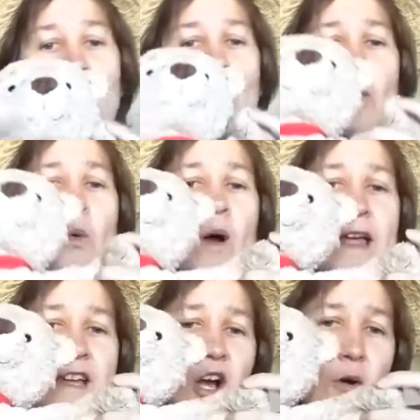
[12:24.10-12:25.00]

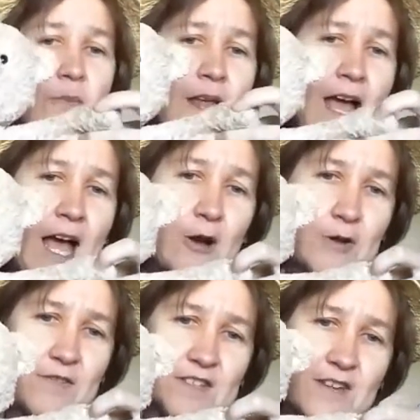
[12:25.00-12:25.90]
wake up now.
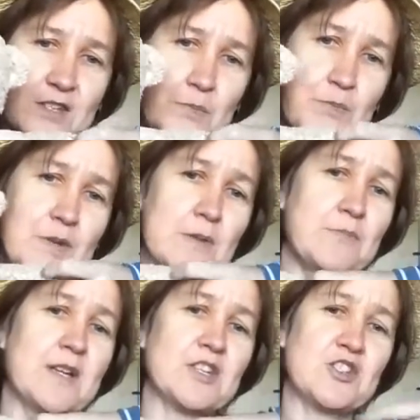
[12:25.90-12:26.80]
Give yourselves a
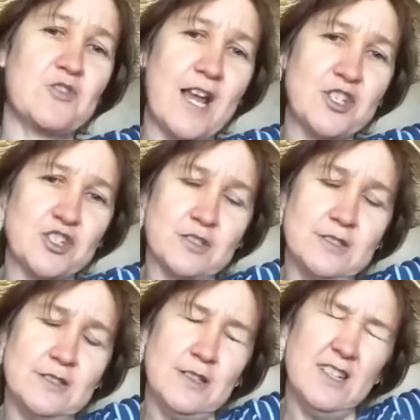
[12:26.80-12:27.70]
big, big stretch.
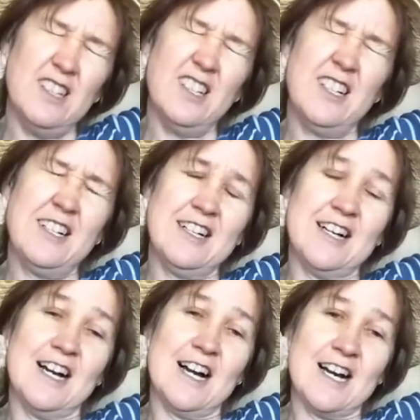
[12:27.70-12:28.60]

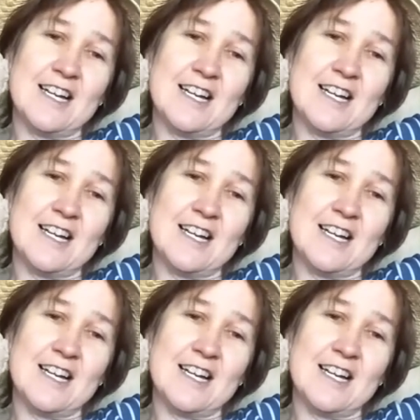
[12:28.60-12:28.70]
Oh.